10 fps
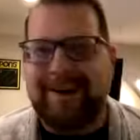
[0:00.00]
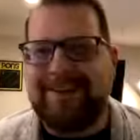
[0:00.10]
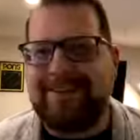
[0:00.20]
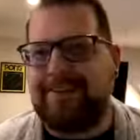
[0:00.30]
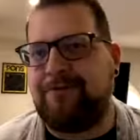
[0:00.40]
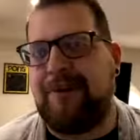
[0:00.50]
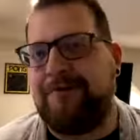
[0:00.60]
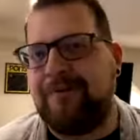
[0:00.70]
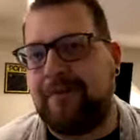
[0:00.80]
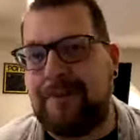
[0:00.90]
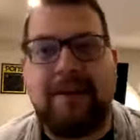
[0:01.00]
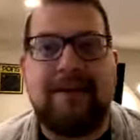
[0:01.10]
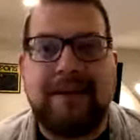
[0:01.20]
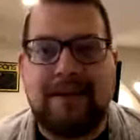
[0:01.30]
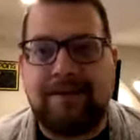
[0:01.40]
Just as a reference, I'm reading out
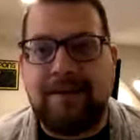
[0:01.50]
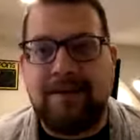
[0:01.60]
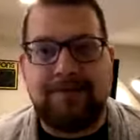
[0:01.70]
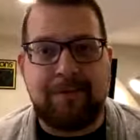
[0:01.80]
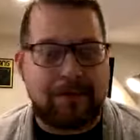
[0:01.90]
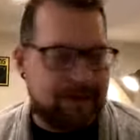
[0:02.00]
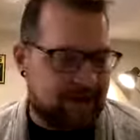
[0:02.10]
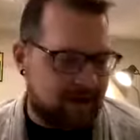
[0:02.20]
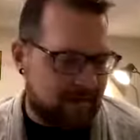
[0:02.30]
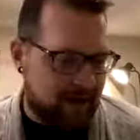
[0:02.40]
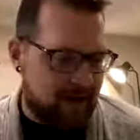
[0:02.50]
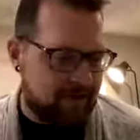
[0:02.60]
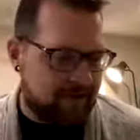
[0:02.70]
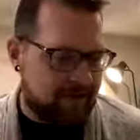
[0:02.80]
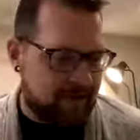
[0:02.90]
ESV this morning
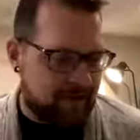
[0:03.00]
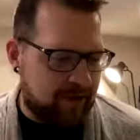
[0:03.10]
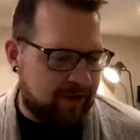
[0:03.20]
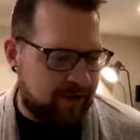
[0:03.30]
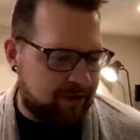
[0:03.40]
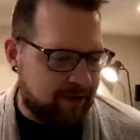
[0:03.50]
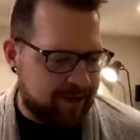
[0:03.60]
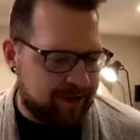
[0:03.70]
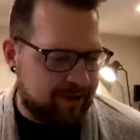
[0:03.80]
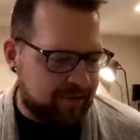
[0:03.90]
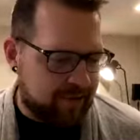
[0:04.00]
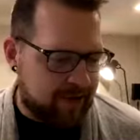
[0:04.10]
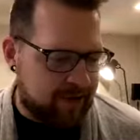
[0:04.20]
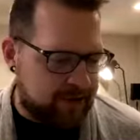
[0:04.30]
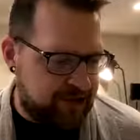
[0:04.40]
because I really like the verbiage
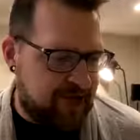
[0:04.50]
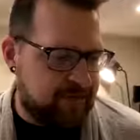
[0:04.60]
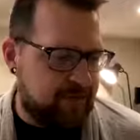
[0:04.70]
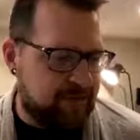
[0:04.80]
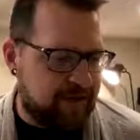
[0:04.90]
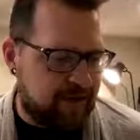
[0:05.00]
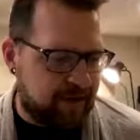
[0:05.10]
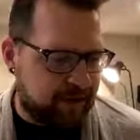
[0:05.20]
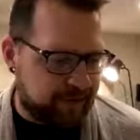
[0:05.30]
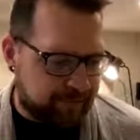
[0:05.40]
in this chapter in particular.